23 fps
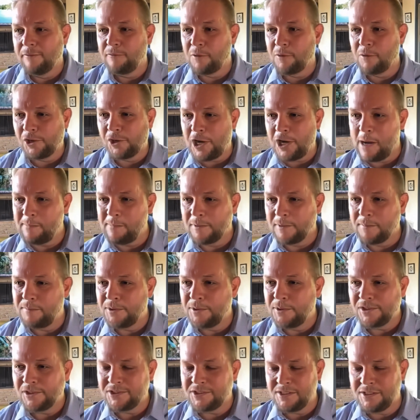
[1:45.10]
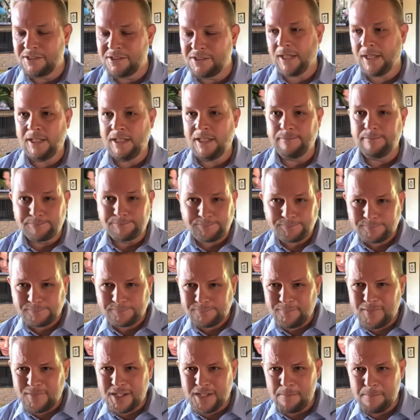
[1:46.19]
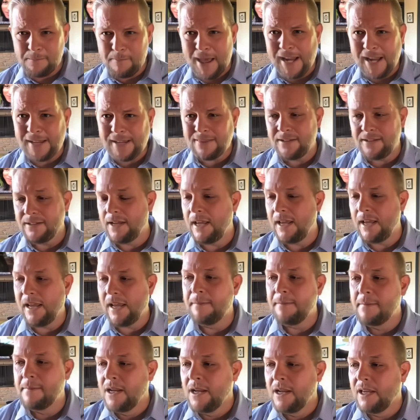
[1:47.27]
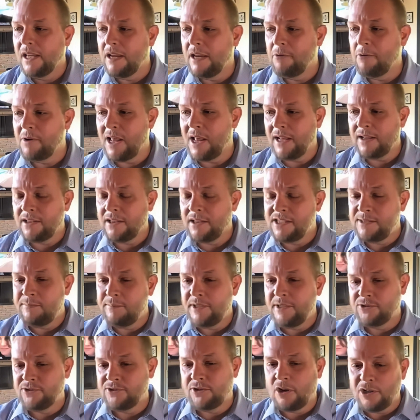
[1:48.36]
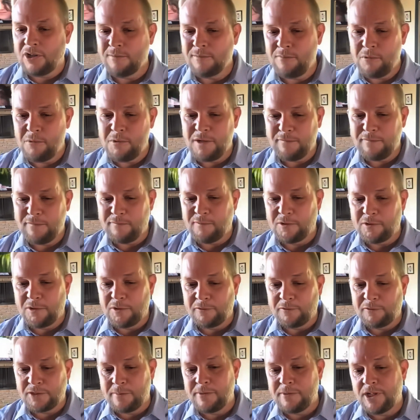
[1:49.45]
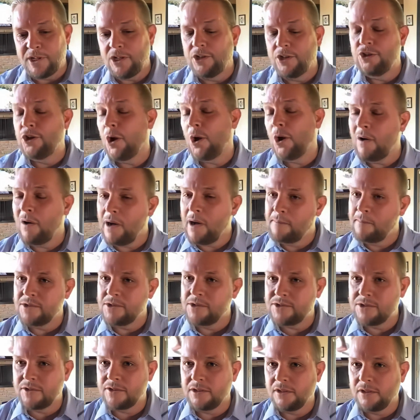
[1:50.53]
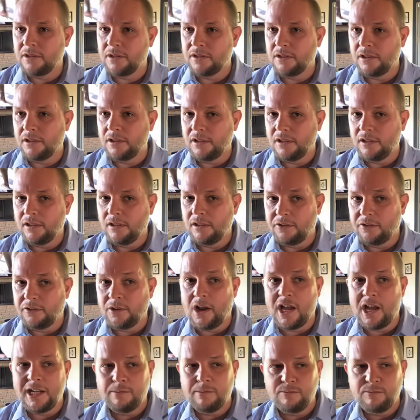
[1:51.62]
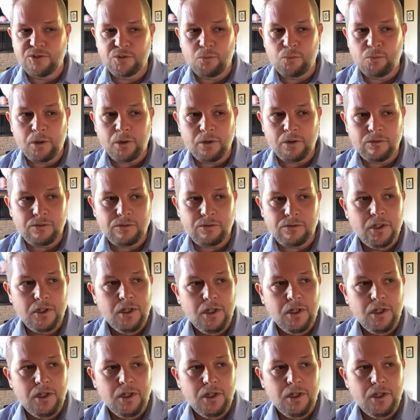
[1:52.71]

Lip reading: for our comic books and Beckett back in the day, it would at least be a starting point for somebody to know how much their item was worth.